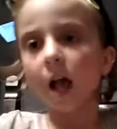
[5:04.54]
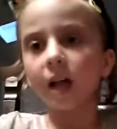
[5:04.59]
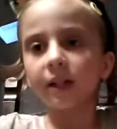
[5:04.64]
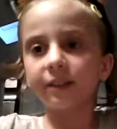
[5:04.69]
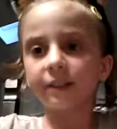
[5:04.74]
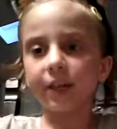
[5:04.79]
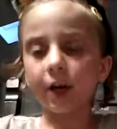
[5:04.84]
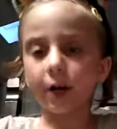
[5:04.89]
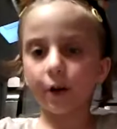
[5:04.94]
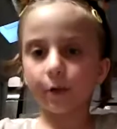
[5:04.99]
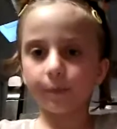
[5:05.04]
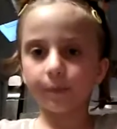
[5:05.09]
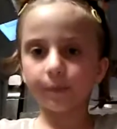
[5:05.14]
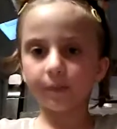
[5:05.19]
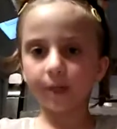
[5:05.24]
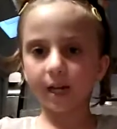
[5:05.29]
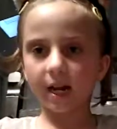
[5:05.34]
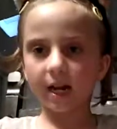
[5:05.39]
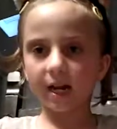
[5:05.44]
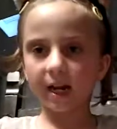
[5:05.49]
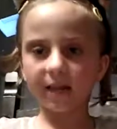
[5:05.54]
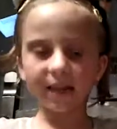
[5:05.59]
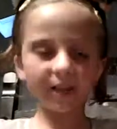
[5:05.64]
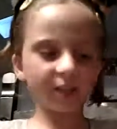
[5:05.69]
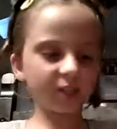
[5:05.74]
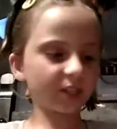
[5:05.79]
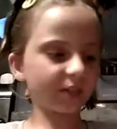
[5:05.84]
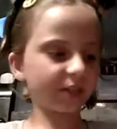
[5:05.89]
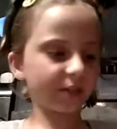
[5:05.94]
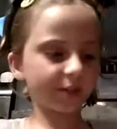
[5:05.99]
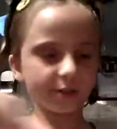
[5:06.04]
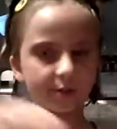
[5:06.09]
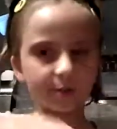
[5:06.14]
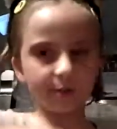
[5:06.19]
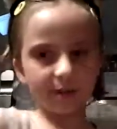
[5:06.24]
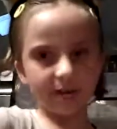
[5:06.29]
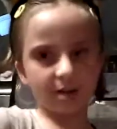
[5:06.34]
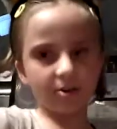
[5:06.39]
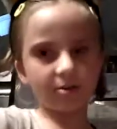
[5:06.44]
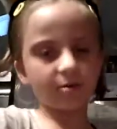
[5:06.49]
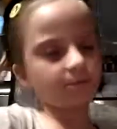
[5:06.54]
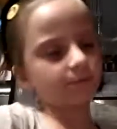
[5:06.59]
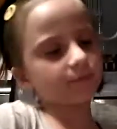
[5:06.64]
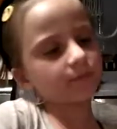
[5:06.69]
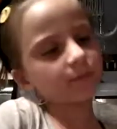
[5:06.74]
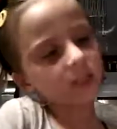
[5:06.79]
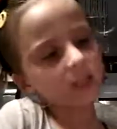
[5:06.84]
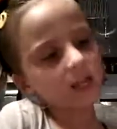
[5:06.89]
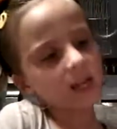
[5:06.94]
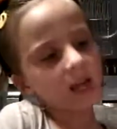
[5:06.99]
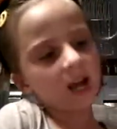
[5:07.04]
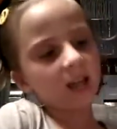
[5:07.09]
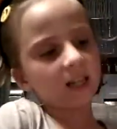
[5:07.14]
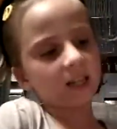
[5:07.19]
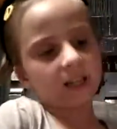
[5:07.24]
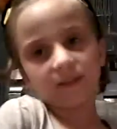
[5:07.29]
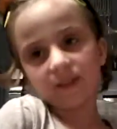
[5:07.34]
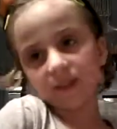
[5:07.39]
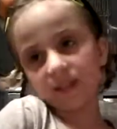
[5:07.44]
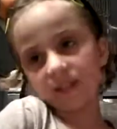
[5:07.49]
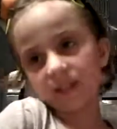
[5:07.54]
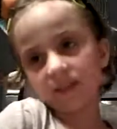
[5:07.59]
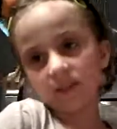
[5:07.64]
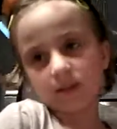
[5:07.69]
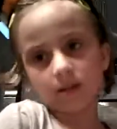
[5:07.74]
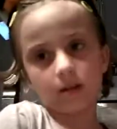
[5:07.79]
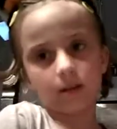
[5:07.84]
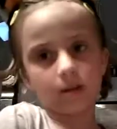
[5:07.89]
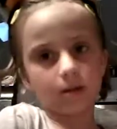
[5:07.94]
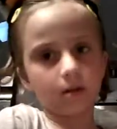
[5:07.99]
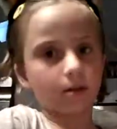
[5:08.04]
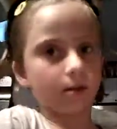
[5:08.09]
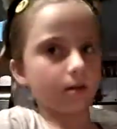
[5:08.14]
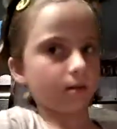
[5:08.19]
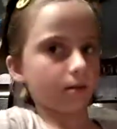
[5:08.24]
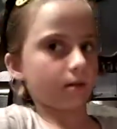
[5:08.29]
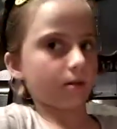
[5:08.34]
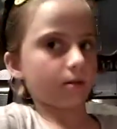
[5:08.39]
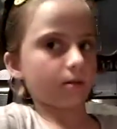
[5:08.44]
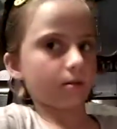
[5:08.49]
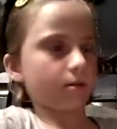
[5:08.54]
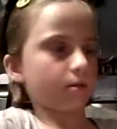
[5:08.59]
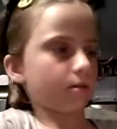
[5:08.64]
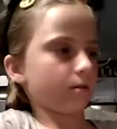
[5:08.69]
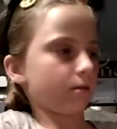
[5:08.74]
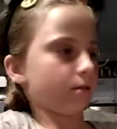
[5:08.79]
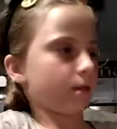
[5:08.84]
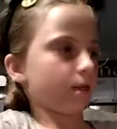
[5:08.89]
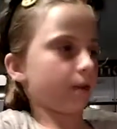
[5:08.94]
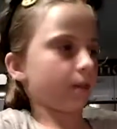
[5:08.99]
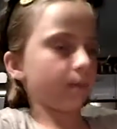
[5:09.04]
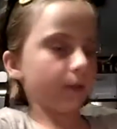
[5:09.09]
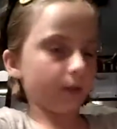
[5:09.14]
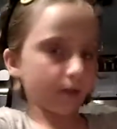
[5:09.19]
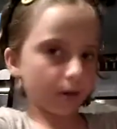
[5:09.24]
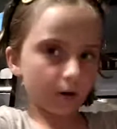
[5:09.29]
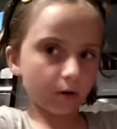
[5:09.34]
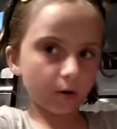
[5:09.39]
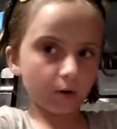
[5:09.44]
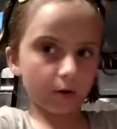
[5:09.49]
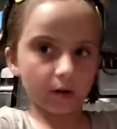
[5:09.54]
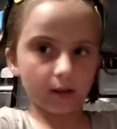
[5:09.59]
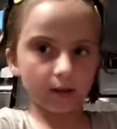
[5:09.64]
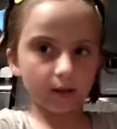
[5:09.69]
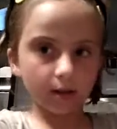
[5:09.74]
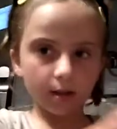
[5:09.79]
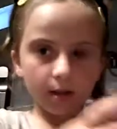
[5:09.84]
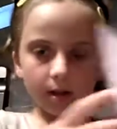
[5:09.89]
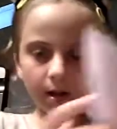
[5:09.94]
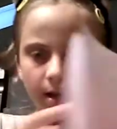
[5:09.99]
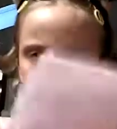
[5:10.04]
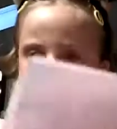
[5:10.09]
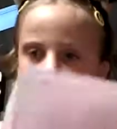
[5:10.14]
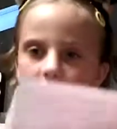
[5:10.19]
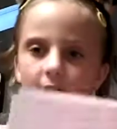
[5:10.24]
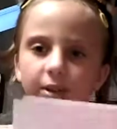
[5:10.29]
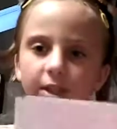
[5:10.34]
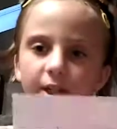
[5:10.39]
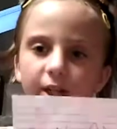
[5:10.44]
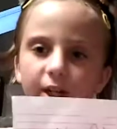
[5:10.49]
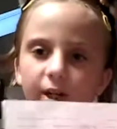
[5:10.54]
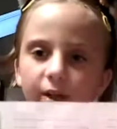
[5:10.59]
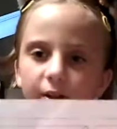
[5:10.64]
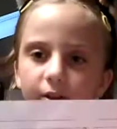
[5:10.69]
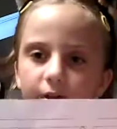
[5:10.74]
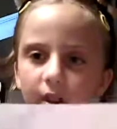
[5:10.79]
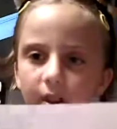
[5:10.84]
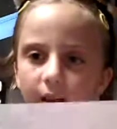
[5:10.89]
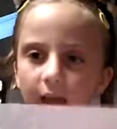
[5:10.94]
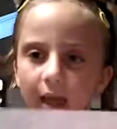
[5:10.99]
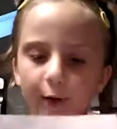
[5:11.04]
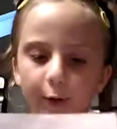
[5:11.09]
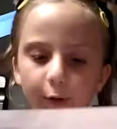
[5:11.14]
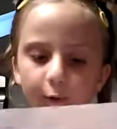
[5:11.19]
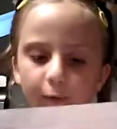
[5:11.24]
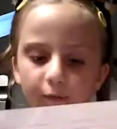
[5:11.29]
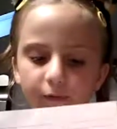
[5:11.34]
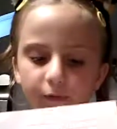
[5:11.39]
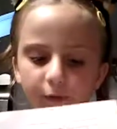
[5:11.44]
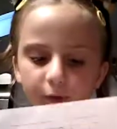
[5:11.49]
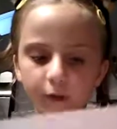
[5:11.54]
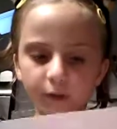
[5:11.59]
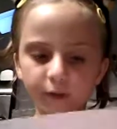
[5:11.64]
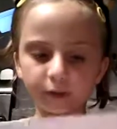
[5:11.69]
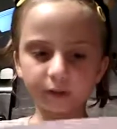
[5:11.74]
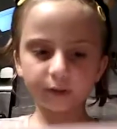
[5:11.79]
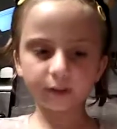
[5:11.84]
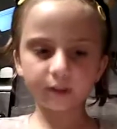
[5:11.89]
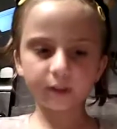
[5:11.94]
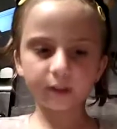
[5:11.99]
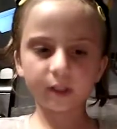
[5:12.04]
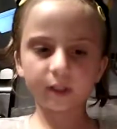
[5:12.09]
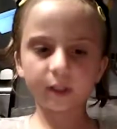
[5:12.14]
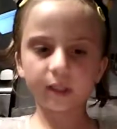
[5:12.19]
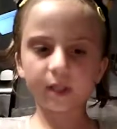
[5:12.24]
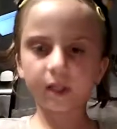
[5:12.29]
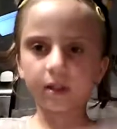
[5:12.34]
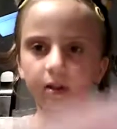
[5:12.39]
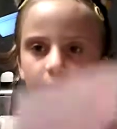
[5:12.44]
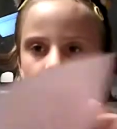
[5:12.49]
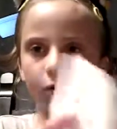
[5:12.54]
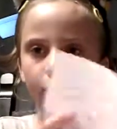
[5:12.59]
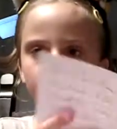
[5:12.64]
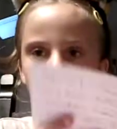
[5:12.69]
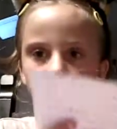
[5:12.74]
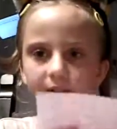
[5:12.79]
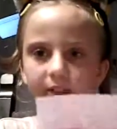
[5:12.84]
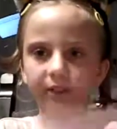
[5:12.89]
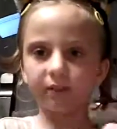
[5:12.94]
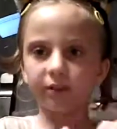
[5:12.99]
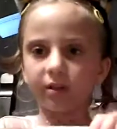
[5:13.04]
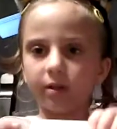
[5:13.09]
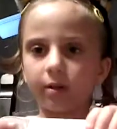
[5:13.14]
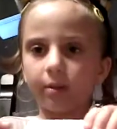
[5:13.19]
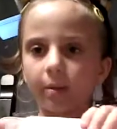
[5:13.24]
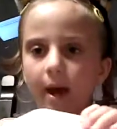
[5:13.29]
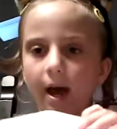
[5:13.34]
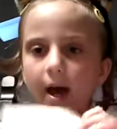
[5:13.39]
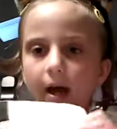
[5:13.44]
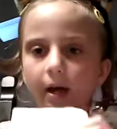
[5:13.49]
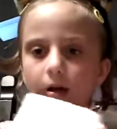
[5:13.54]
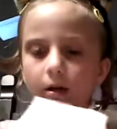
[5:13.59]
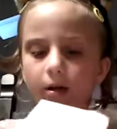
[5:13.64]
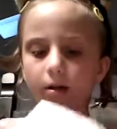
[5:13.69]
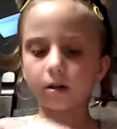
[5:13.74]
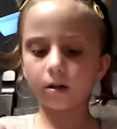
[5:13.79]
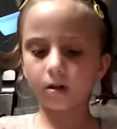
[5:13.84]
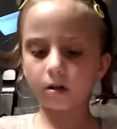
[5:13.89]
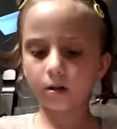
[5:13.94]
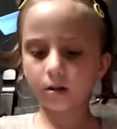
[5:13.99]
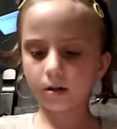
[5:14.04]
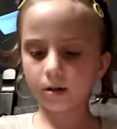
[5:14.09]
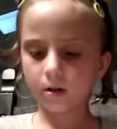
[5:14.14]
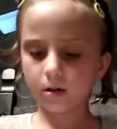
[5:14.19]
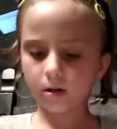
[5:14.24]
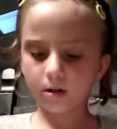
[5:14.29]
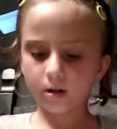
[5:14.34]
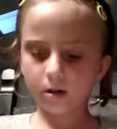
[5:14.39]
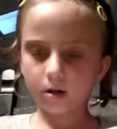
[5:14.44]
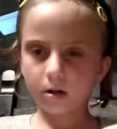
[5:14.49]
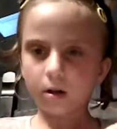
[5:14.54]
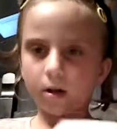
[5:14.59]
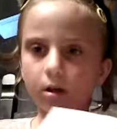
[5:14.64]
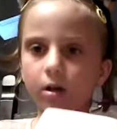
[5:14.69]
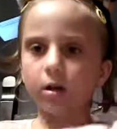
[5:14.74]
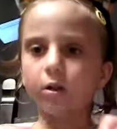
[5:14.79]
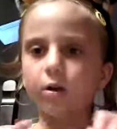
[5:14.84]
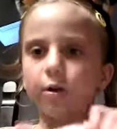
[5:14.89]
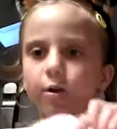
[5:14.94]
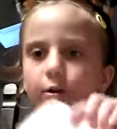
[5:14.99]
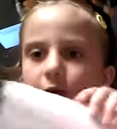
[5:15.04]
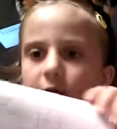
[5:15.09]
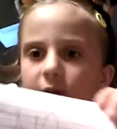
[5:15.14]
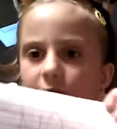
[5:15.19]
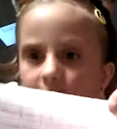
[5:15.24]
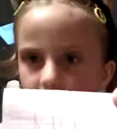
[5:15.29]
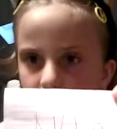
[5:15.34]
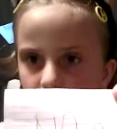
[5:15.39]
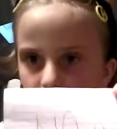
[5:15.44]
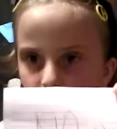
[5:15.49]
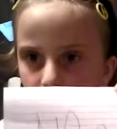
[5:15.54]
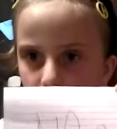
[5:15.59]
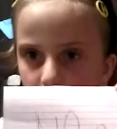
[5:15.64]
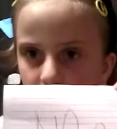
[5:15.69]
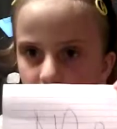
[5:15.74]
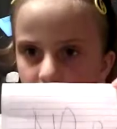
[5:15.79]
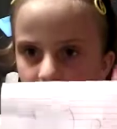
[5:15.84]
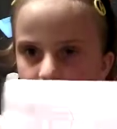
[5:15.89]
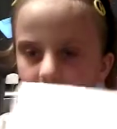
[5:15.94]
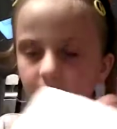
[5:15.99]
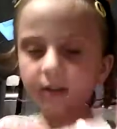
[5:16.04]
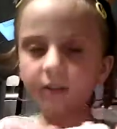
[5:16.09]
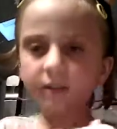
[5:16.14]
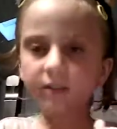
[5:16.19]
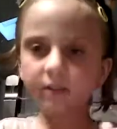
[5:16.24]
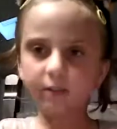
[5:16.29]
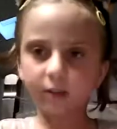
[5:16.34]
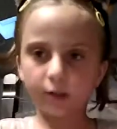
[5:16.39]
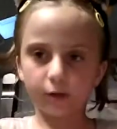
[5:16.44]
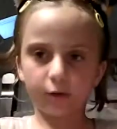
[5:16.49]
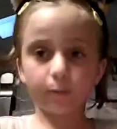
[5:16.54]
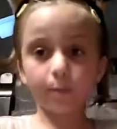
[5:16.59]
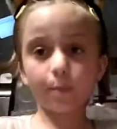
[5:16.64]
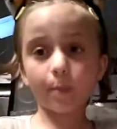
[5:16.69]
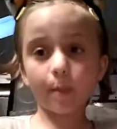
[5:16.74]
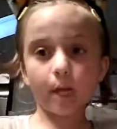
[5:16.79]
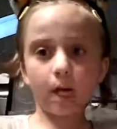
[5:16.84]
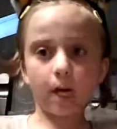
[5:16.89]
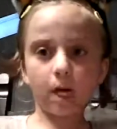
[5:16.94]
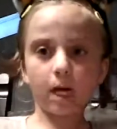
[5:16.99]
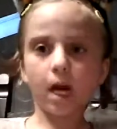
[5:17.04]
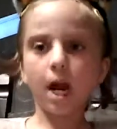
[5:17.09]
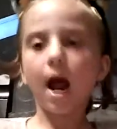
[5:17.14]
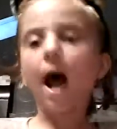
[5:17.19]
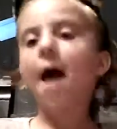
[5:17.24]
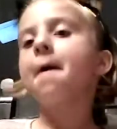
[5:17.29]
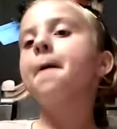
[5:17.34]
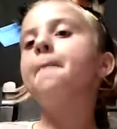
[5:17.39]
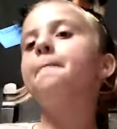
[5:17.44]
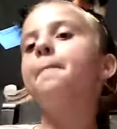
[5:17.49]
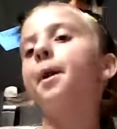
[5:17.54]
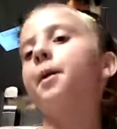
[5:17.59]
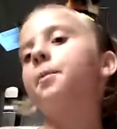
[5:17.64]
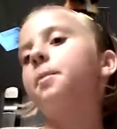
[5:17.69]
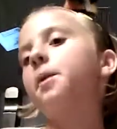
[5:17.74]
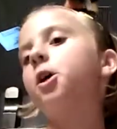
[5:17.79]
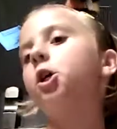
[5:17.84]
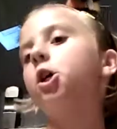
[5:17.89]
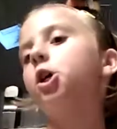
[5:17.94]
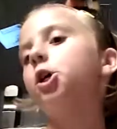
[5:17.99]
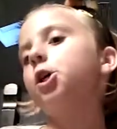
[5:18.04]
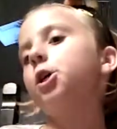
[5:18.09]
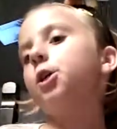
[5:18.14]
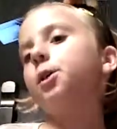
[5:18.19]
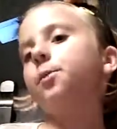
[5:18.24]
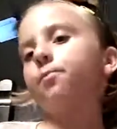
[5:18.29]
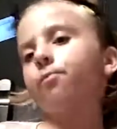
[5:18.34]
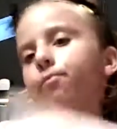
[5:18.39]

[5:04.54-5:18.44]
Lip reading: So, and I think she has a YouTube channel. Leave it in the down below. Okay, I'll take out the letter first. Oh, it says on the back, no refunds. So better be good.